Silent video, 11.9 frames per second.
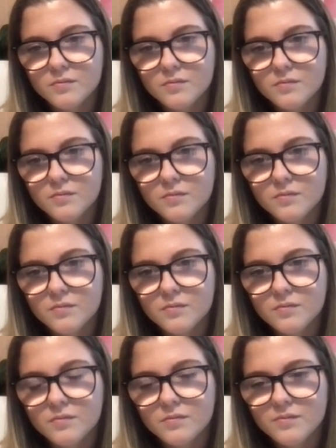
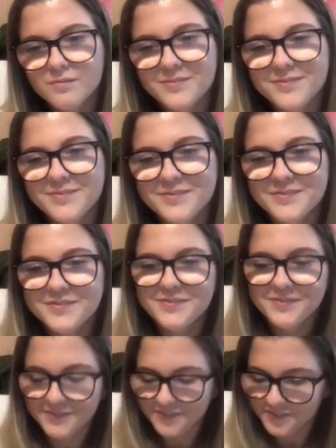
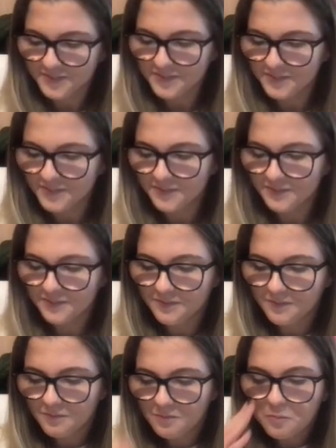
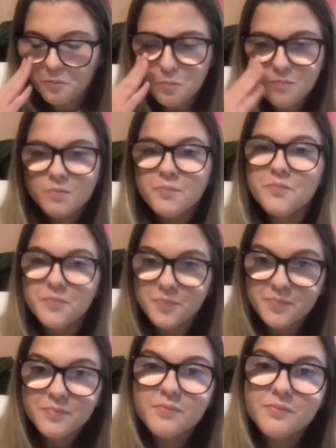
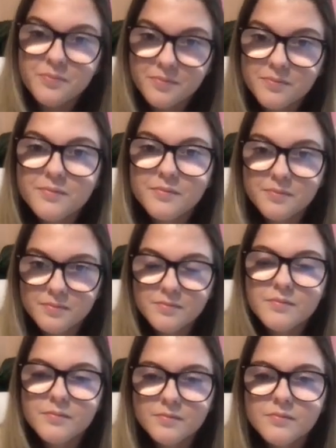
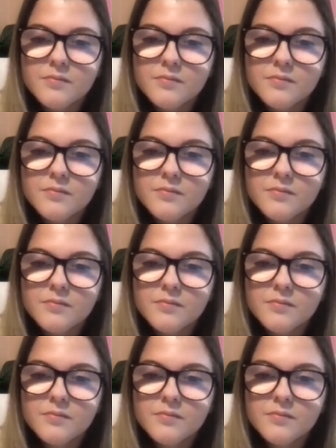(not speaking)